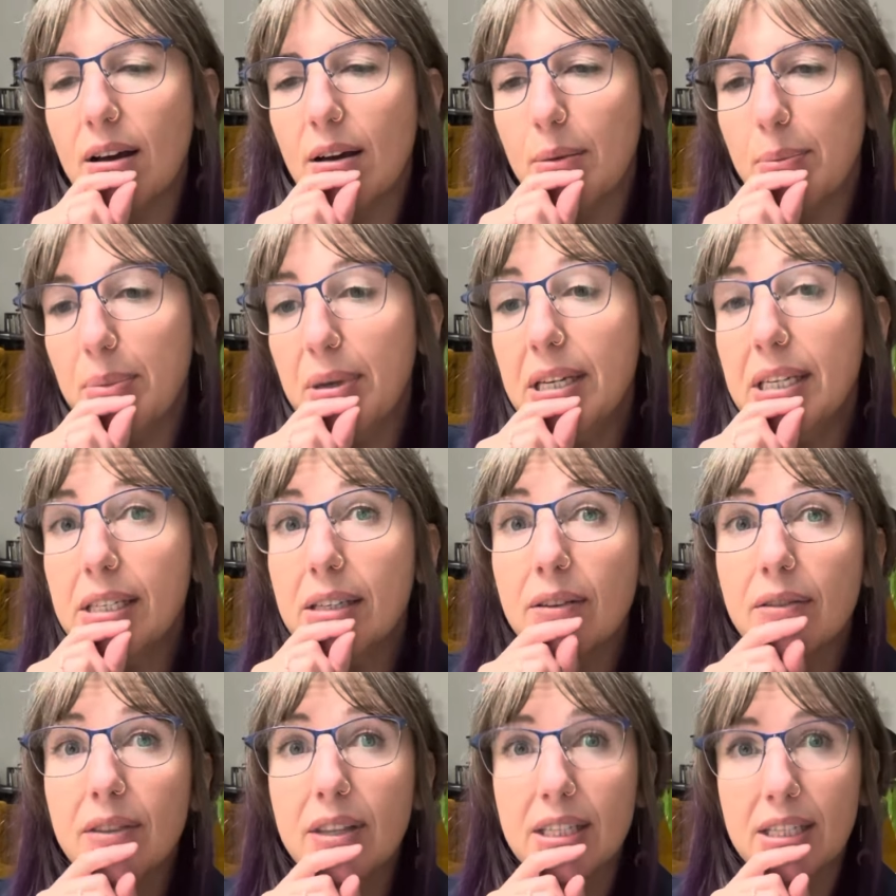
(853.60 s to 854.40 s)
piece
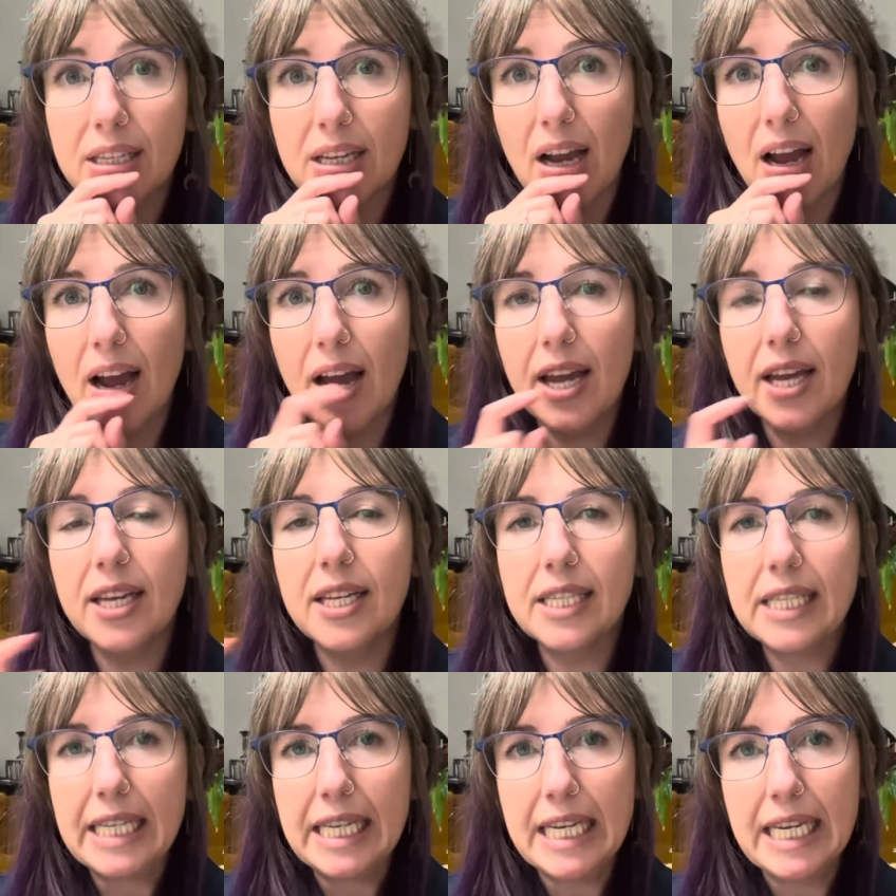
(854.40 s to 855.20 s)
of the sky
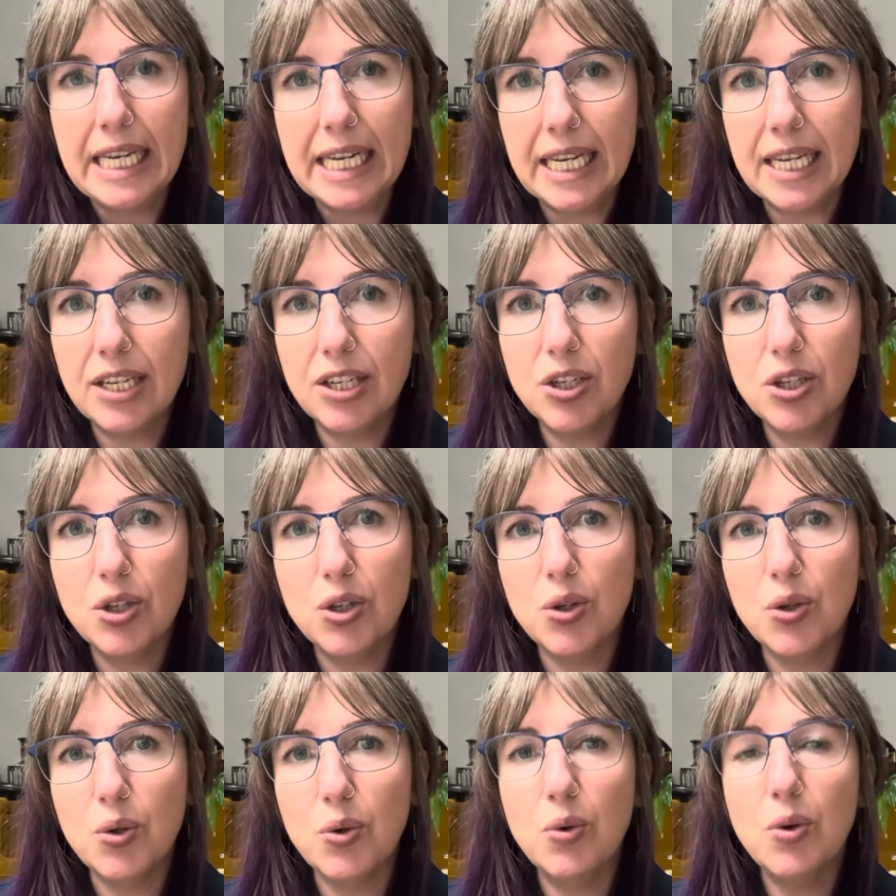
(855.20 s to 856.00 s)
is keyed
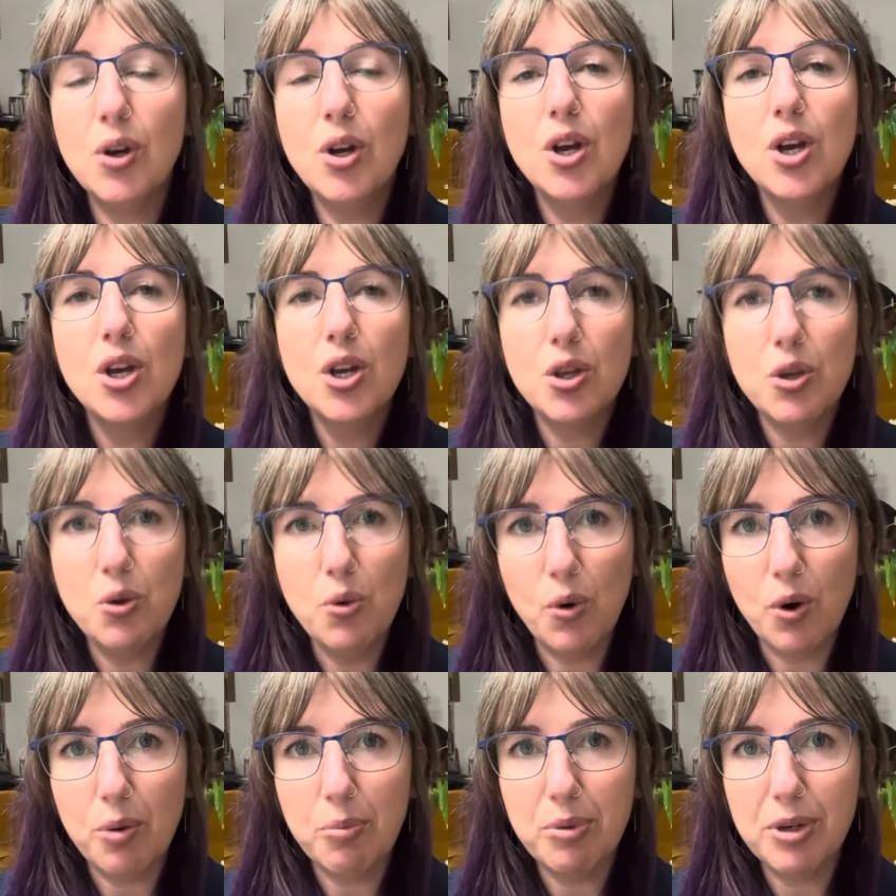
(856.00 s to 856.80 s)
into
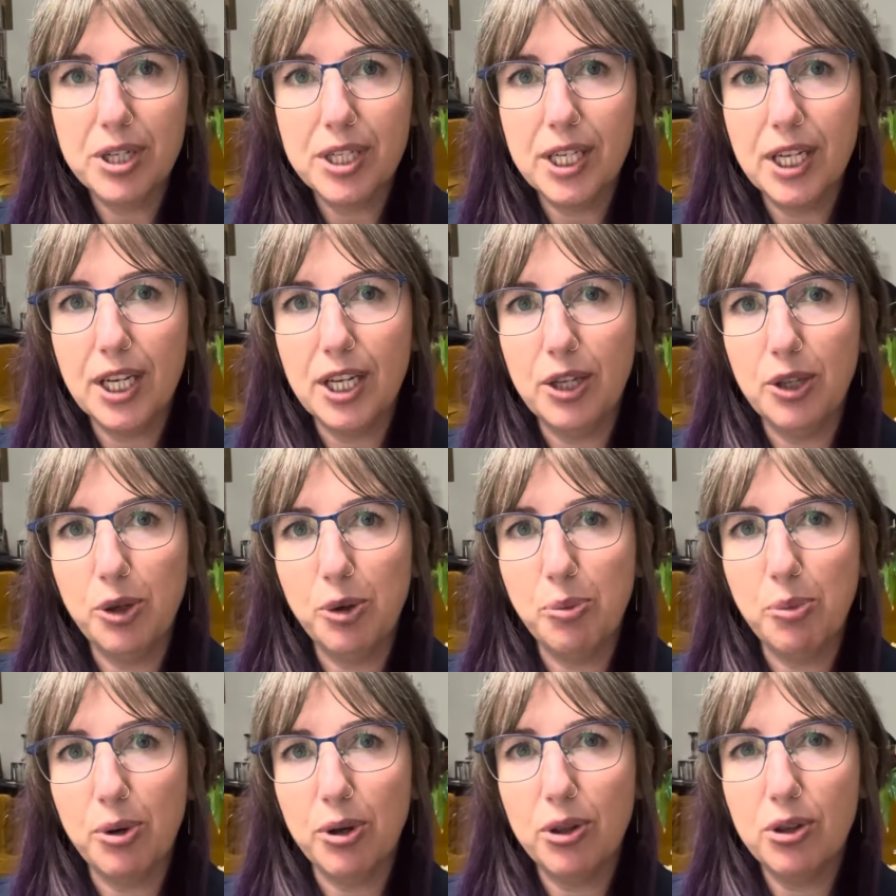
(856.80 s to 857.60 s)
your particular
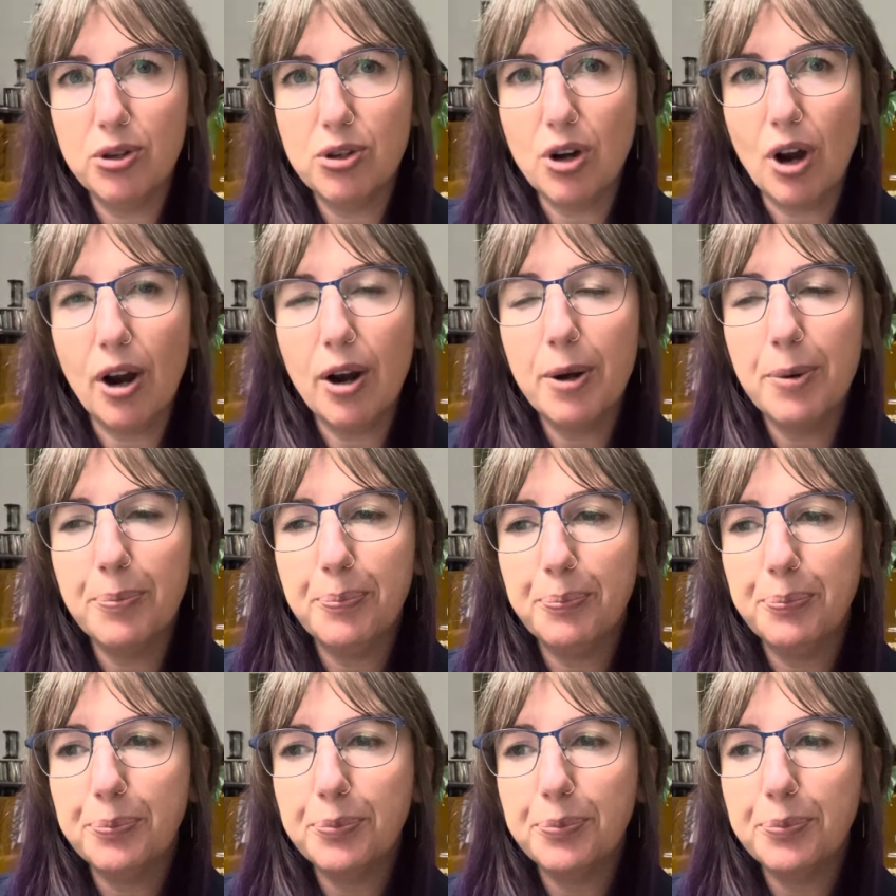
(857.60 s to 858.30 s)
birth chart.